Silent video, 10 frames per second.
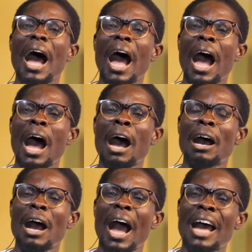are
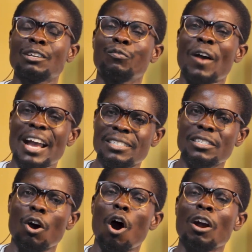
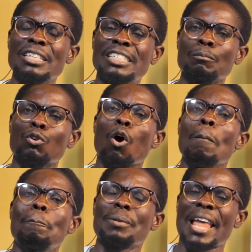advanced organisms,
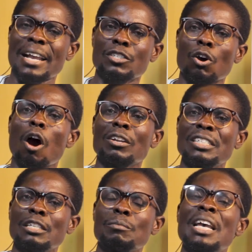complex
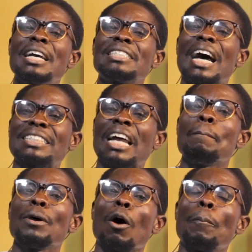organisms that are
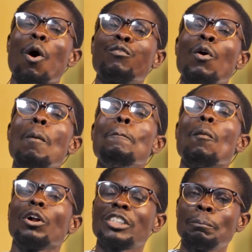made up of
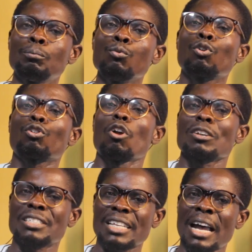multiple
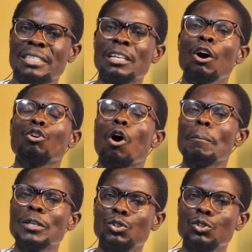clusters coming